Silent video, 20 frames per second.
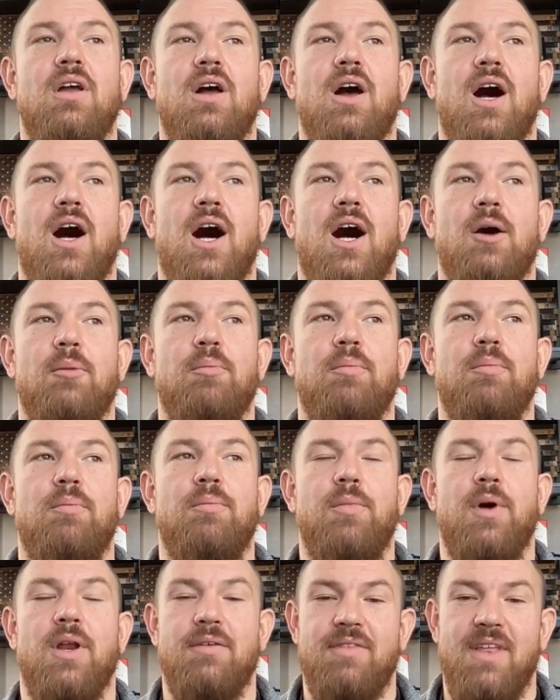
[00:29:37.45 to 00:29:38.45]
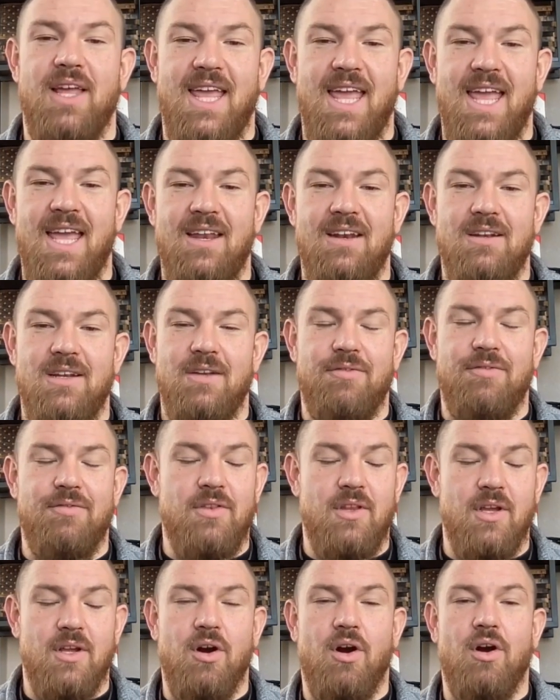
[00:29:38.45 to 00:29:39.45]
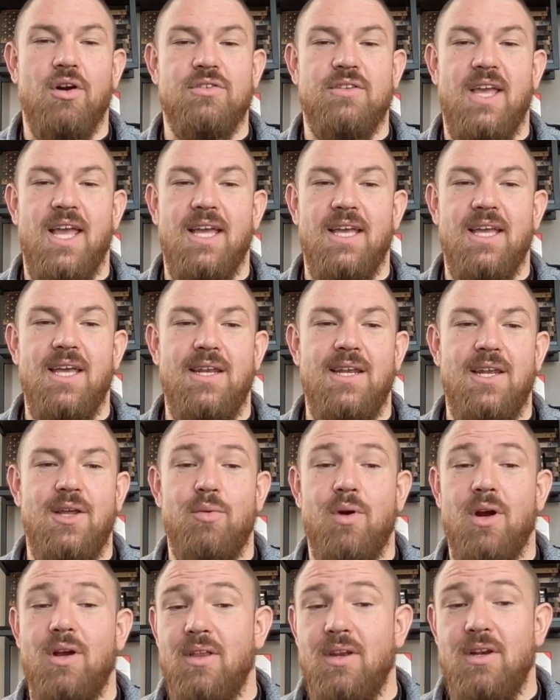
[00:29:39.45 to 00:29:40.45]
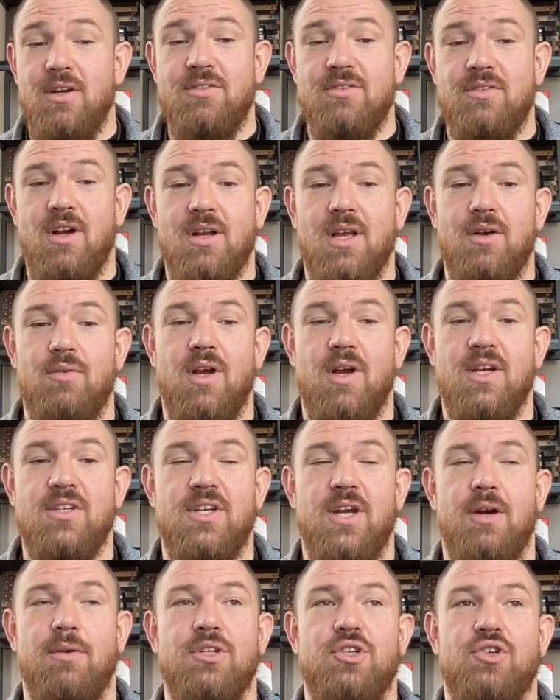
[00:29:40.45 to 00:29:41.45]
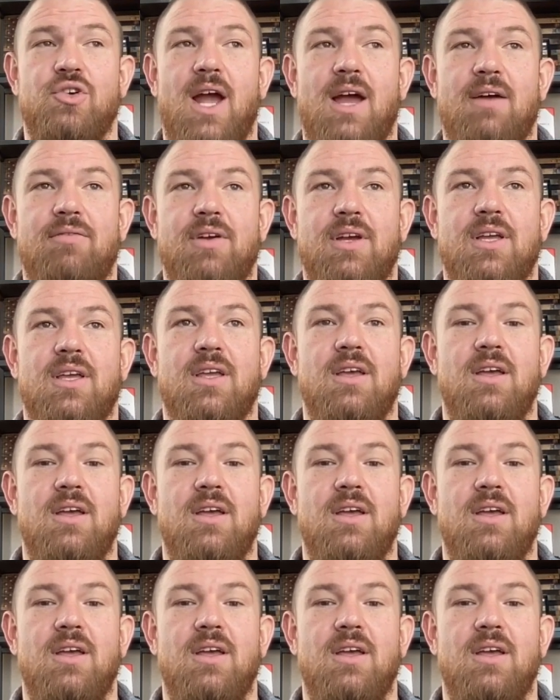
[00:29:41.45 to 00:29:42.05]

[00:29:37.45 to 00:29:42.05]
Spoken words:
But if the cars can't get anywhere, then you're stuck in rush hour traffic.